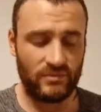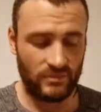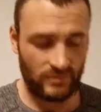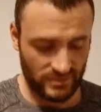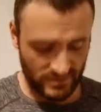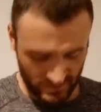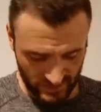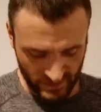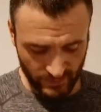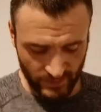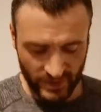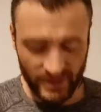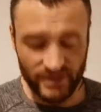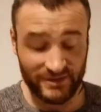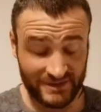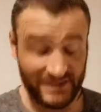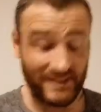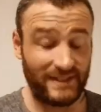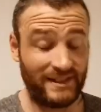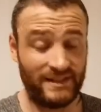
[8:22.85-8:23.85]
When you're
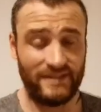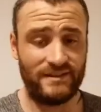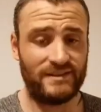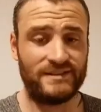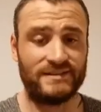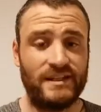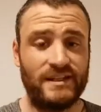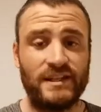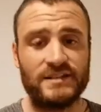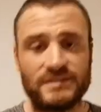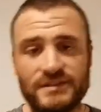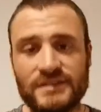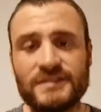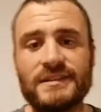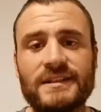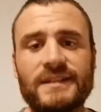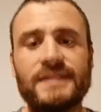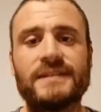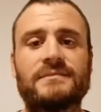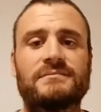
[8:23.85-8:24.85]
sitting there, it's not
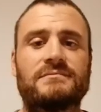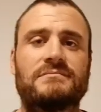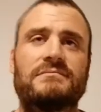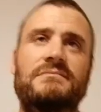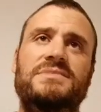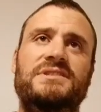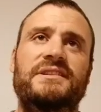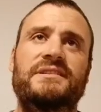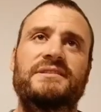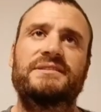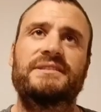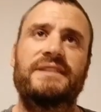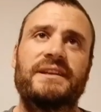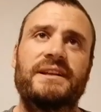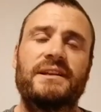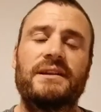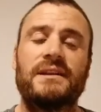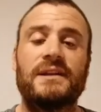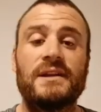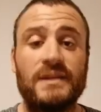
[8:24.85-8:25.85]
just like
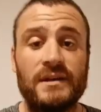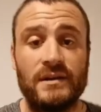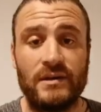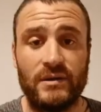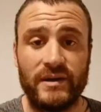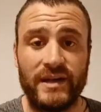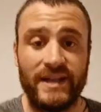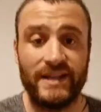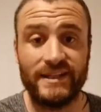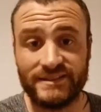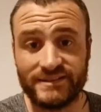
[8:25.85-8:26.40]
still, okay?